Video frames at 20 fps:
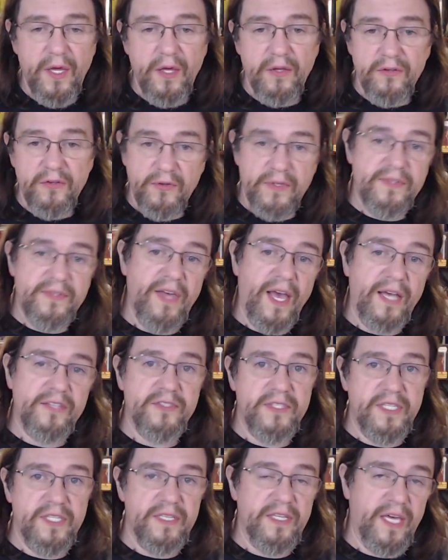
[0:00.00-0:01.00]
So it's
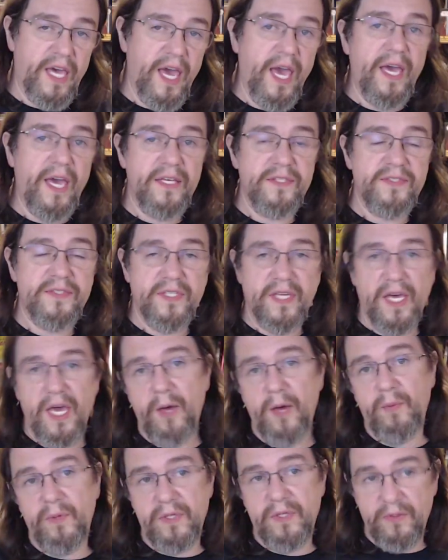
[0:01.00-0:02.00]
actually in the case that
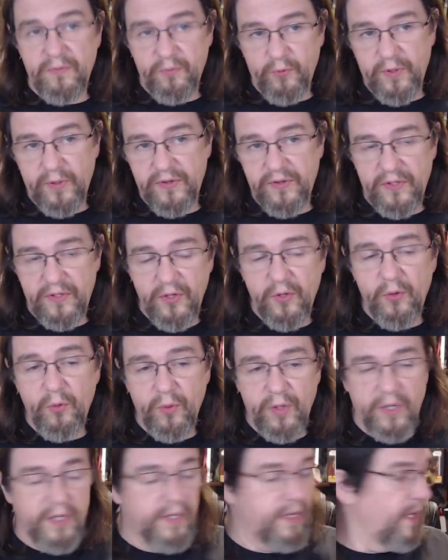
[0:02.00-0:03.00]
came in with the new
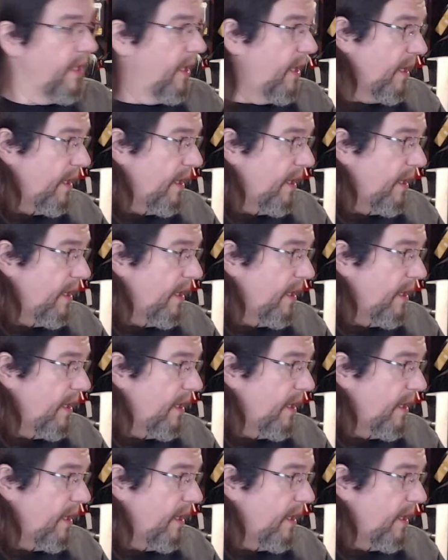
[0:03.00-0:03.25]
one.